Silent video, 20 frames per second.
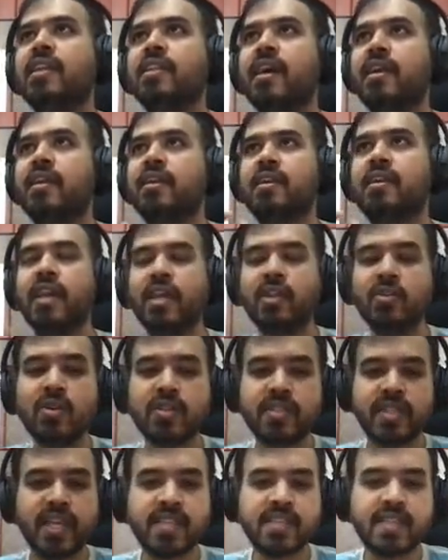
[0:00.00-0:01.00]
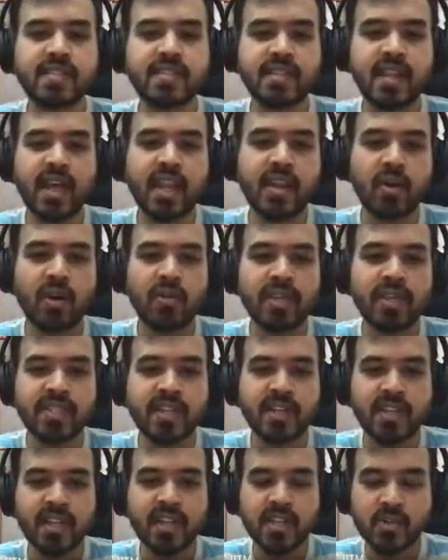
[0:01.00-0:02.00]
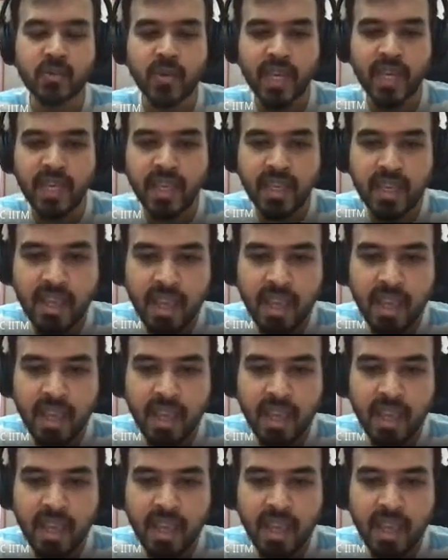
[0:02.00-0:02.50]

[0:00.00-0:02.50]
That ignores x and always returns y.